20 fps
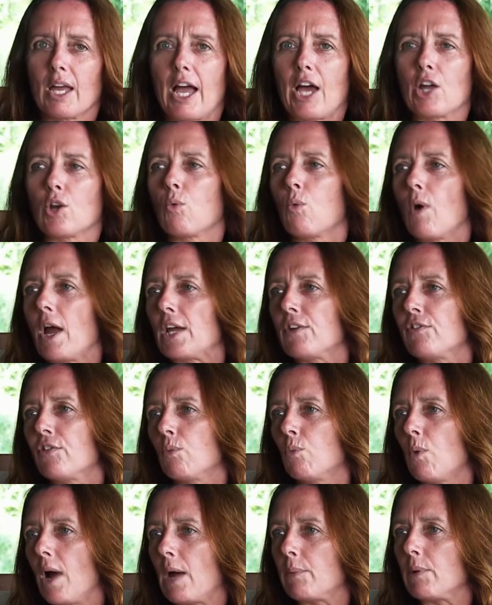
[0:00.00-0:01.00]
and away
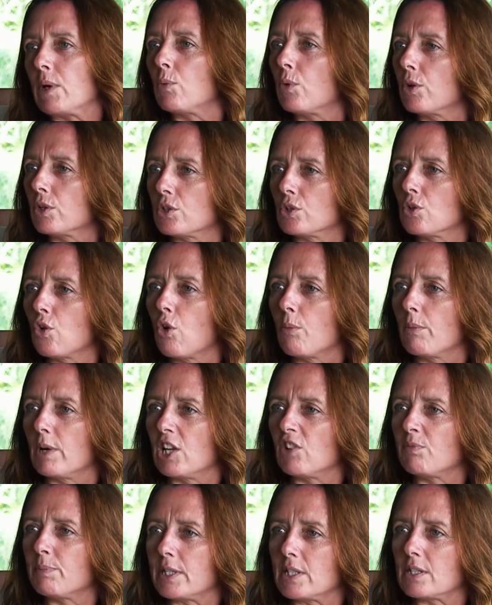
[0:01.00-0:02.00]
from where we would
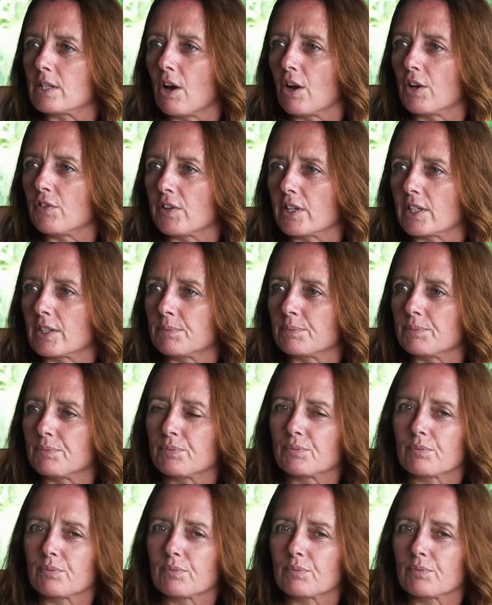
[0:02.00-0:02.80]
normally have been diving.